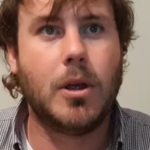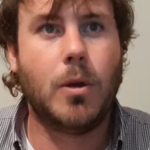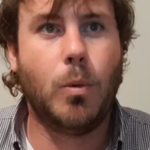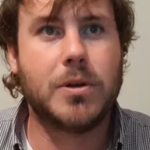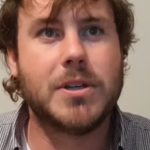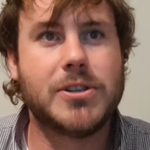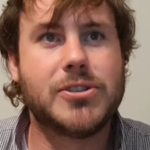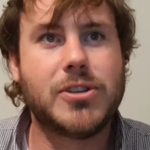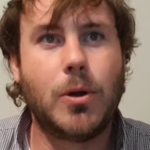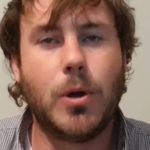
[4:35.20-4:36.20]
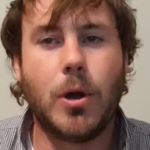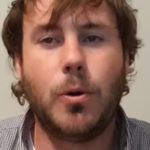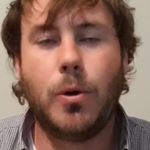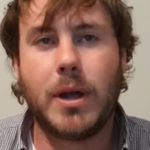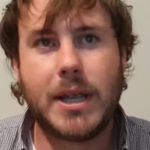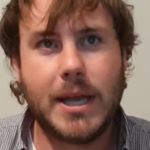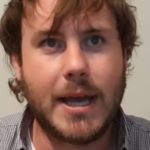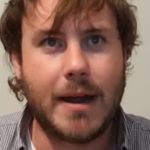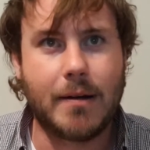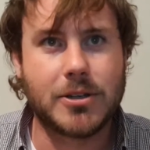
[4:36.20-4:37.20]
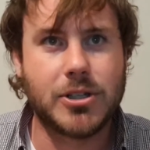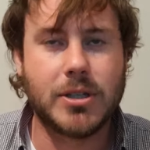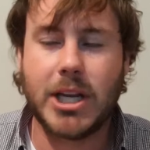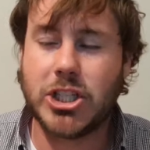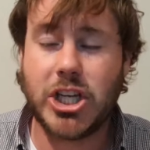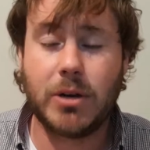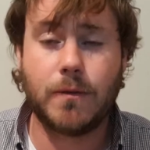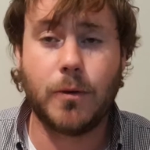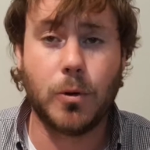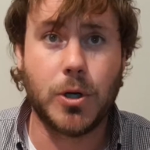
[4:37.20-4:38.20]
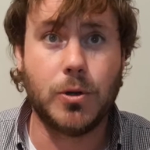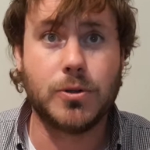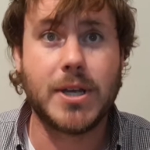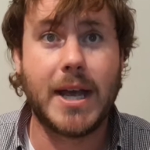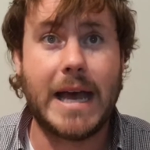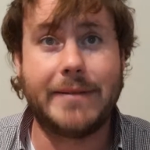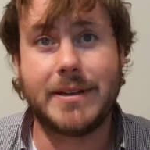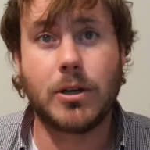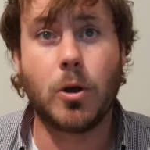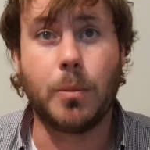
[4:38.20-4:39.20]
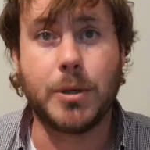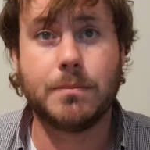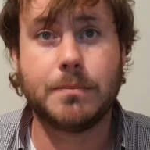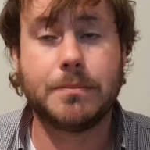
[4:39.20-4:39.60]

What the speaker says: What does Soho, Kit Harington and Channel 4 News have in common?